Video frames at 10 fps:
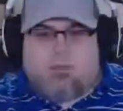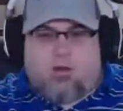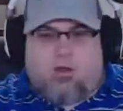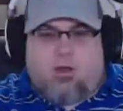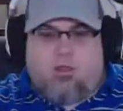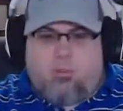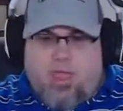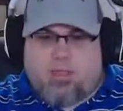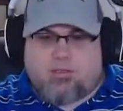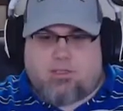Are all the
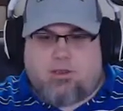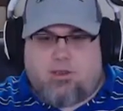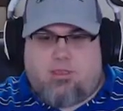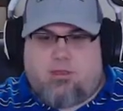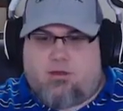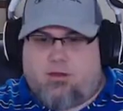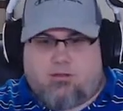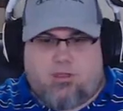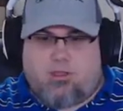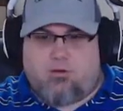patents in now? They're
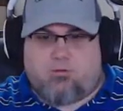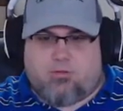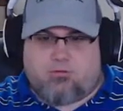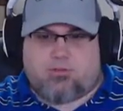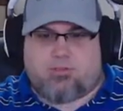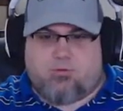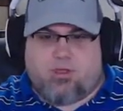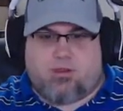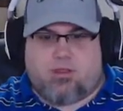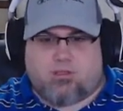all done, or we're still
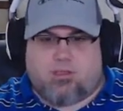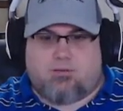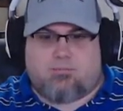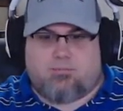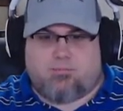waiting on some?